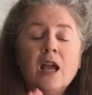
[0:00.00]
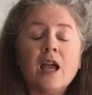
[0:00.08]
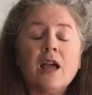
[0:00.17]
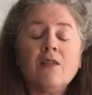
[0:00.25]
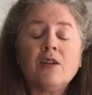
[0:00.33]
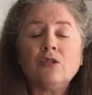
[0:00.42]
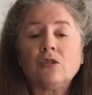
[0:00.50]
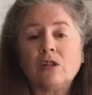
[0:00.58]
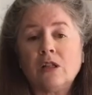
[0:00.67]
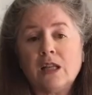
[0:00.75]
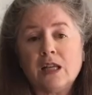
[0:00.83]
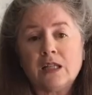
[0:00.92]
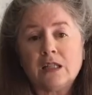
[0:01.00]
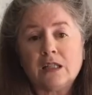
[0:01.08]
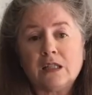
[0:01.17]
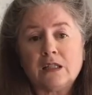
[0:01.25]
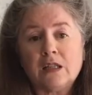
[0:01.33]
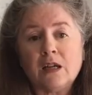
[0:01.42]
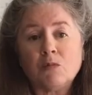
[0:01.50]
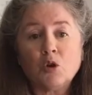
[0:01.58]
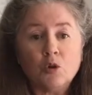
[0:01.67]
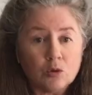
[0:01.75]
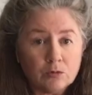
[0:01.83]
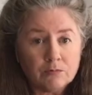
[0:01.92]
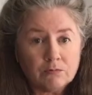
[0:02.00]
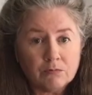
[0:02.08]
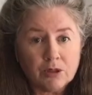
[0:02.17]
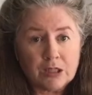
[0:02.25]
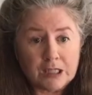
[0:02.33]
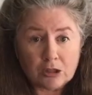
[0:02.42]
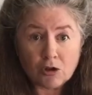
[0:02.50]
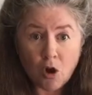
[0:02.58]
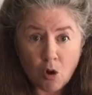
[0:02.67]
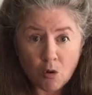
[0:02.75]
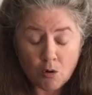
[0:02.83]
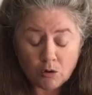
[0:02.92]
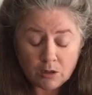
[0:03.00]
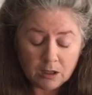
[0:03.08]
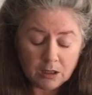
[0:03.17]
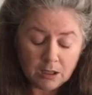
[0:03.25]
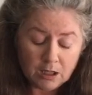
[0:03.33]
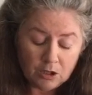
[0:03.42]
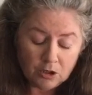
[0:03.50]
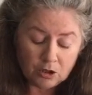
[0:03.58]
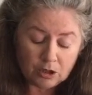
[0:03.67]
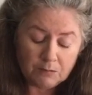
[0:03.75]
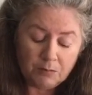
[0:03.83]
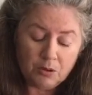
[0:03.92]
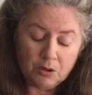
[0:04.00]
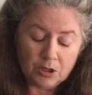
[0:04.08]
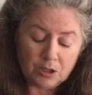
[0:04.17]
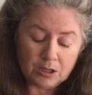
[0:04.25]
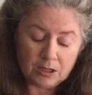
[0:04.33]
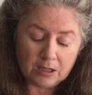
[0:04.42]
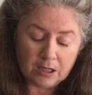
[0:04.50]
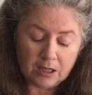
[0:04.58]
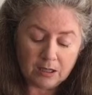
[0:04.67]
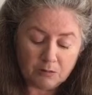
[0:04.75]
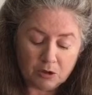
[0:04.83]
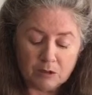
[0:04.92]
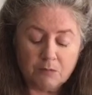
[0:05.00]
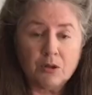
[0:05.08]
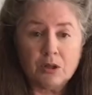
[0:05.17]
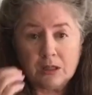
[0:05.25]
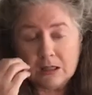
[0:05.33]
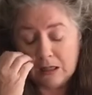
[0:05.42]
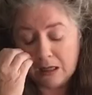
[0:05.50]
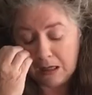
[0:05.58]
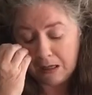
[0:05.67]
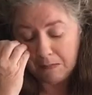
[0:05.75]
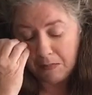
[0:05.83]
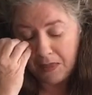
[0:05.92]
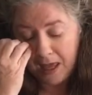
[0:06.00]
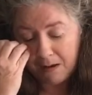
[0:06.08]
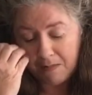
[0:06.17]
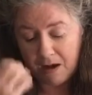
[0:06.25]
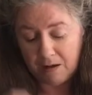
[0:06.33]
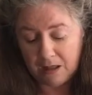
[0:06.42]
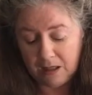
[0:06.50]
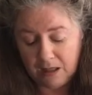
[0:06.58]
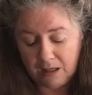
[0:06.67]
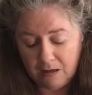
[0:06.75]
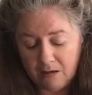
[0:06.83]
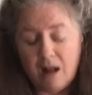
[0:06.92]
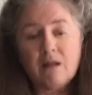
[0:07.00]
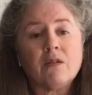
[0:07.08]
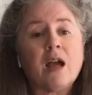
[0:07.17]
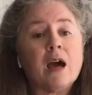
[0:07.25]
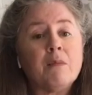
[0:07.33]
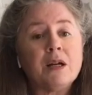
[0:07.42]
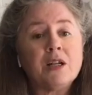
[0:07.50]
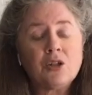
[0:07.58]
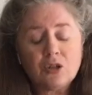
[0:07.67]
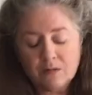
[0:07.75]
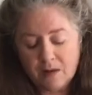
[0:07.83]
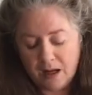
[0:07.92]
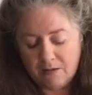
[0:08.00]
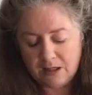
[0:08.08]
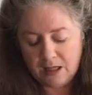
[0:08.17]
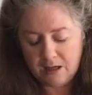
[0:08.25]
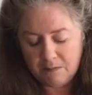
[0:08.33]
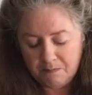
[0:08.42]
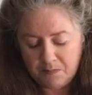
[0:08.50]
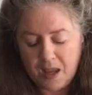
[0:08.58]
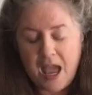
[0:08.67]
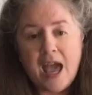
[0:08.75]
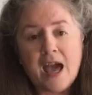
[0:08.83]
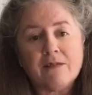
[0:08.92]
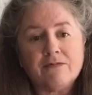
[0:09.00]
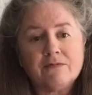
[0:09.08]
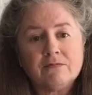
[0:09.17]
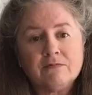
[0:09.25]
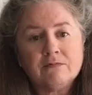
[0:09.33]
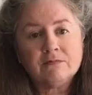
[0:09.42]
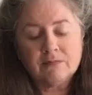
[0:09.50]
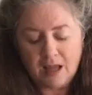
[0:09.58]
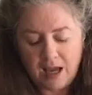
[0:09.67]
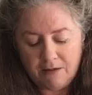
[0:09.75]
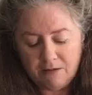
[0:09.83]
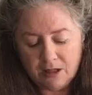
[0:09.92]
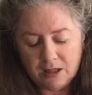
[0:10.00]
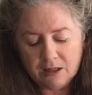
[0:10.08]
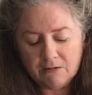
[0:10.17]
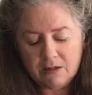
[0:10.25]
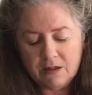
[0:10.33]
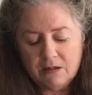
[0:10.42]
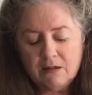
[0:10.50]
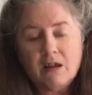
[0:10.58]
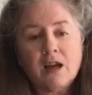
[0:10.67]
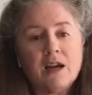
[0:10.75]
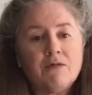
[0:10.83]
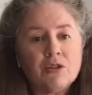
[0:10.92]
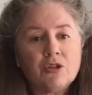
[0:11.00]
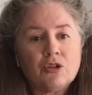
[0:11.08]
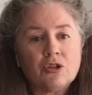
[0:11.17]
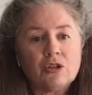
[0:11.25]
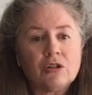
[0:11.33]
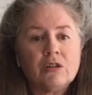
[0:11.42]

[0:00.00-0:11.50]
and then you're going to let it cool. Once it's cold, you're going to put that amount in here. How much? I'd say half of the liquid, half of the sugar,